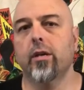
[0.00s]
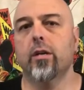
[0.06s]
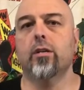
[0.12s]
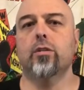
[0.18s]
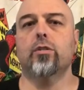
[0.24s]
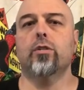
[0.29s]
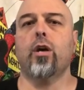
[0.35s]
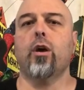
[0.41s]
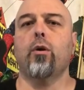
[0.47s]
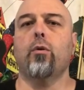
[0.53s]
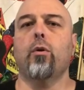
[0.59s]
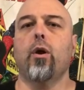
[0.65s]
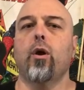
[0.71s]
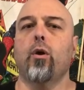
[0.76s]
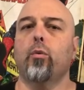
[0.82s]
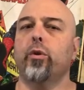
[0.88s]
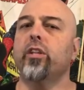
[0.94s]
So
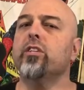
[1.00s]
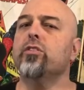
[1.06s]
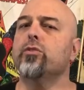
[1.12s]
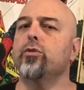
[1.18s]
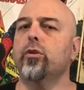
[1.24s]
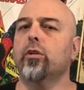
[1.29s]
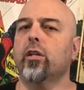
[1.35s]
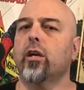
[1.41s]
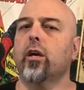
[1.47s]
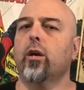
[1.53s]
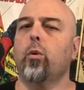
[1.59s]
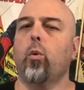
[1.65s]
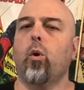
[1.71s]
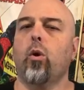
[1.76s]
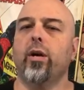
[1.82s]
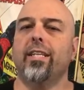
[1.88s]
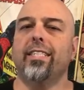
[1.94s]
with this newly
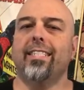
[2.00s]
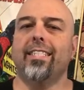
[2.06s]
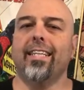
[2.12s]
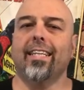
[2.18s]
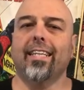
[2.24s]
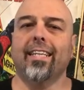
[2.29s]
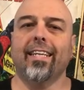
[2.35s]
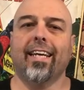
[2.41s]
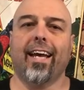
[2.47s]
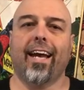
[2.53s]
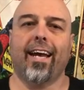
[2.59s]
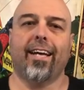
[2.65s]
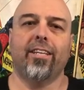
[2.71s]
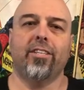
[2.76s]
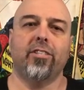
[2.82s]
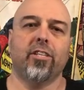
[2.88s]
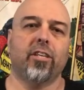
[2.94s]
acquired deadly
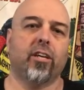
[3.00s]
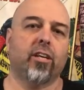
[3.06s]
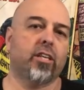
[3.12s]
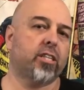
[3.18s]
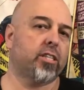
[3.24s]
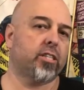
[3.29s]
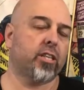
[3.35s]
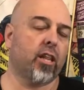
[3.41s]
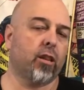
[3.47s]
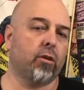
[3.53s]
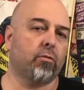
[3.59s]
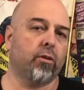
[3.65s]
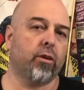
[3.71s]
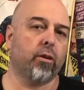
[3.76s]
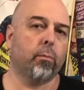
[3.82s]
aging accelerant,